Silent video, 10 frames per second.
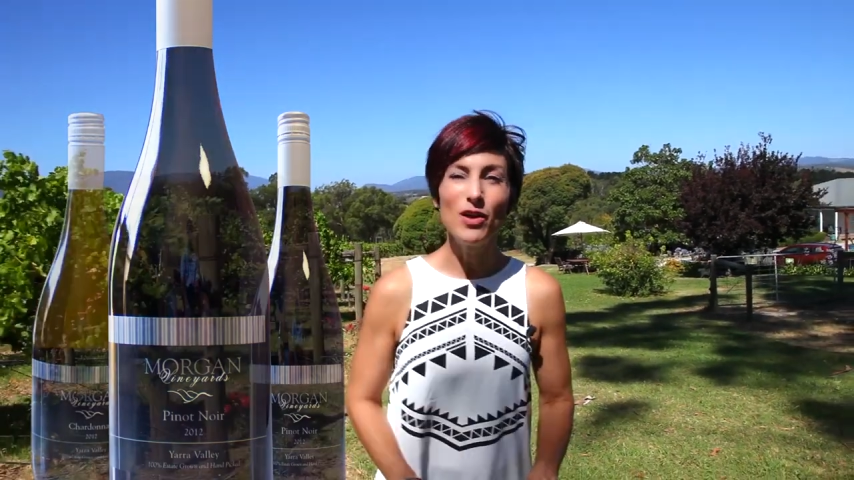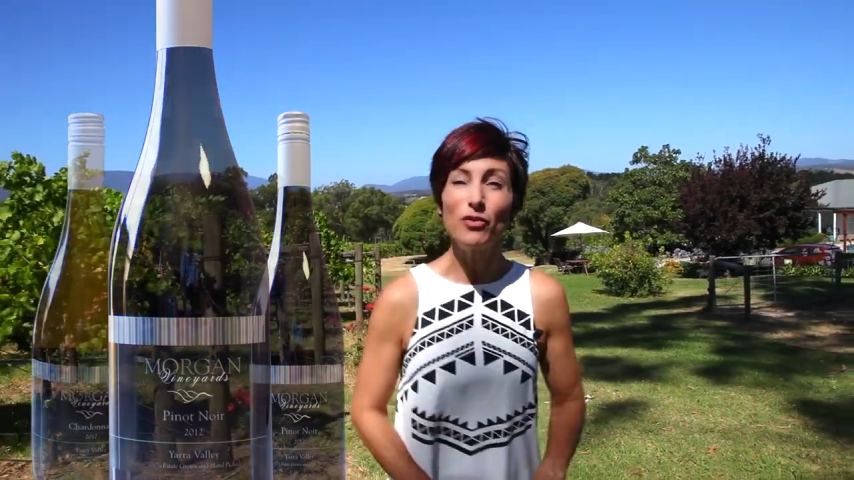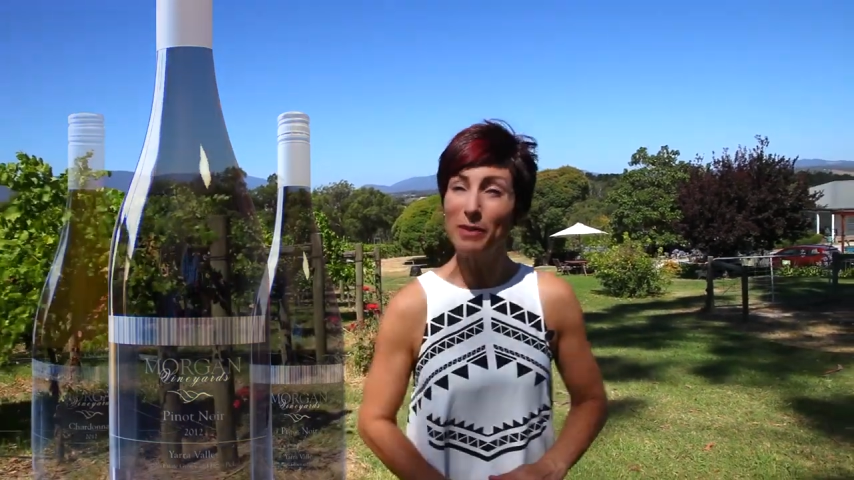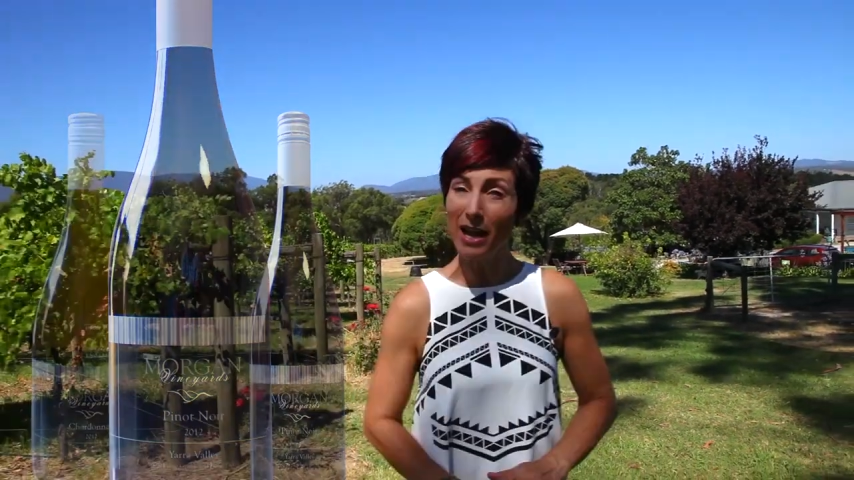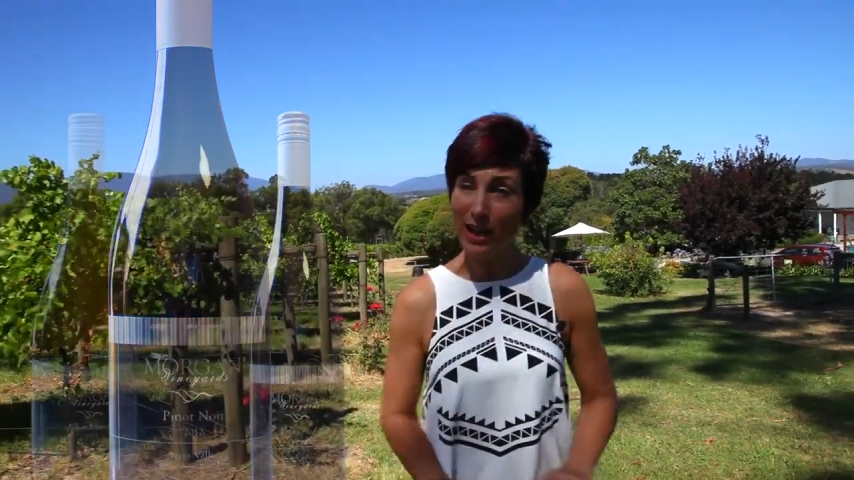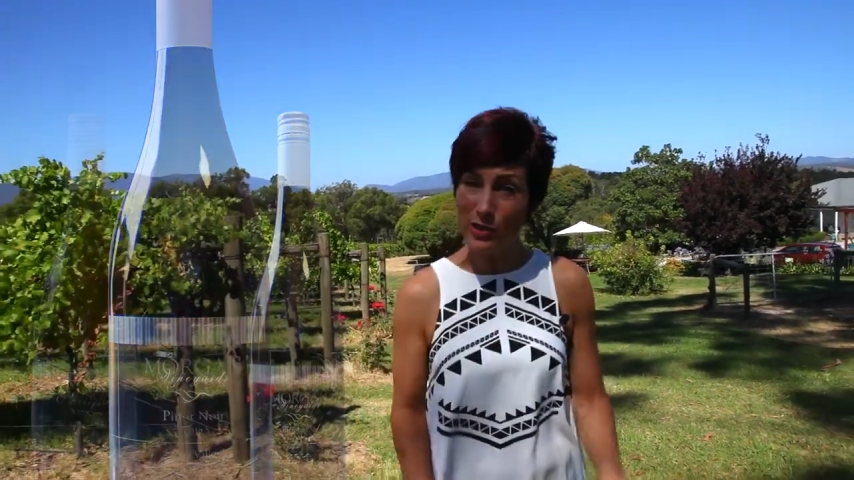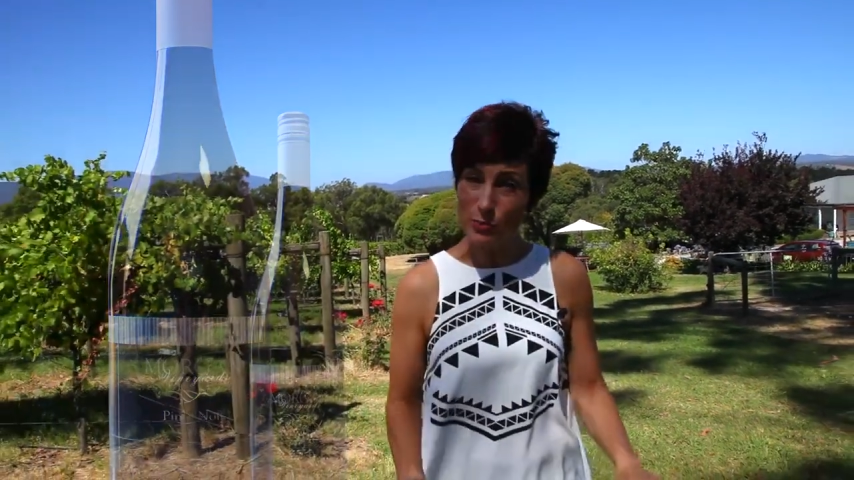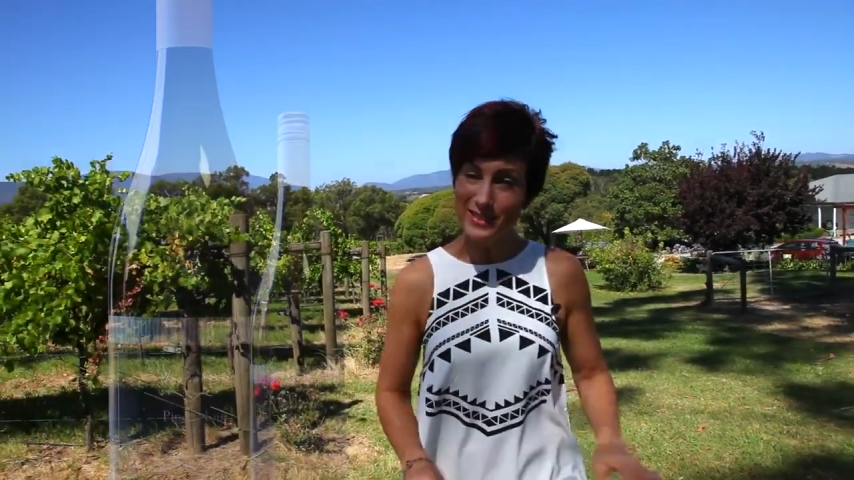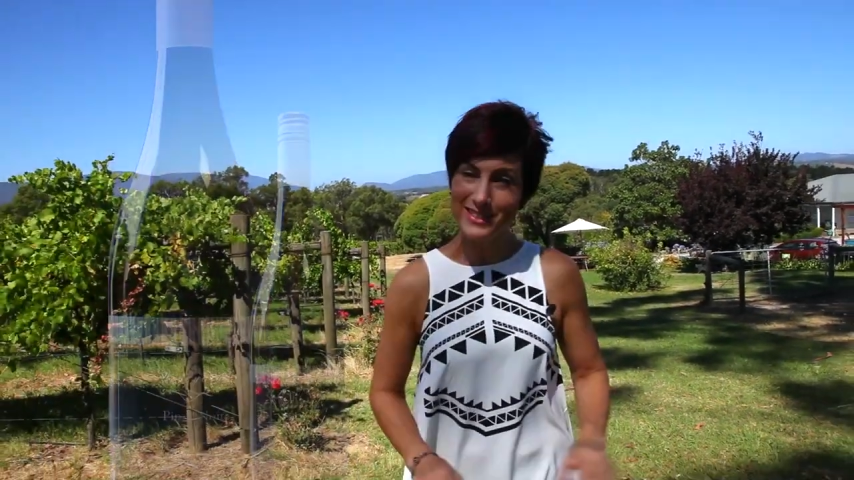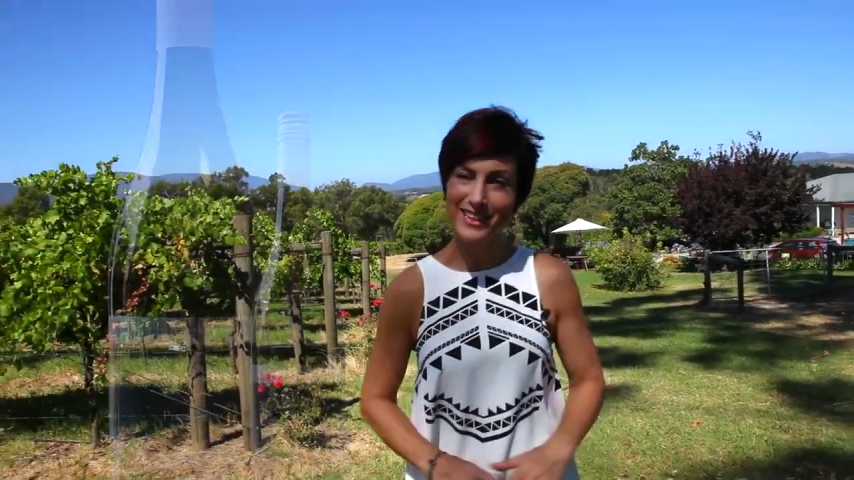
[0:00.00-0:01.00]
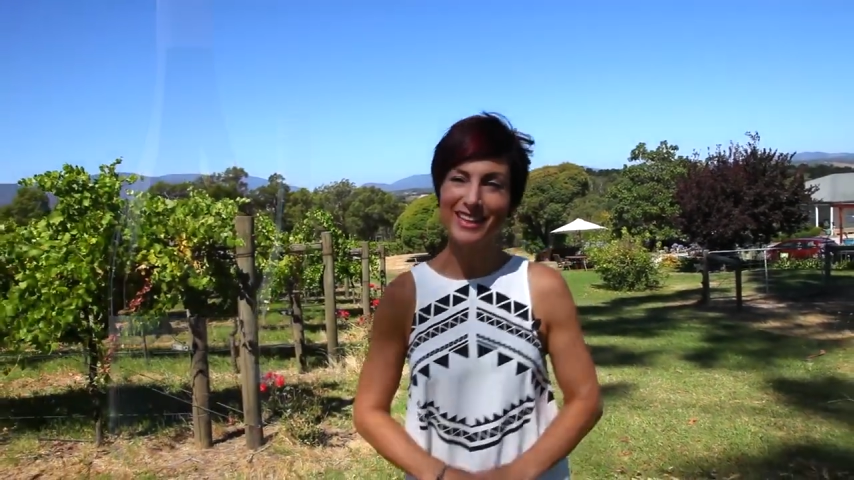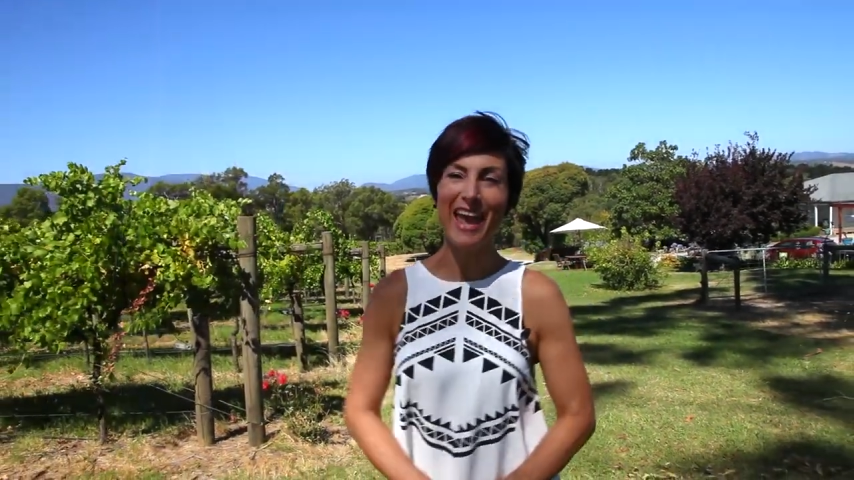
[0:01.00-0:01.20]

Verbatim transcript: from one hundred percent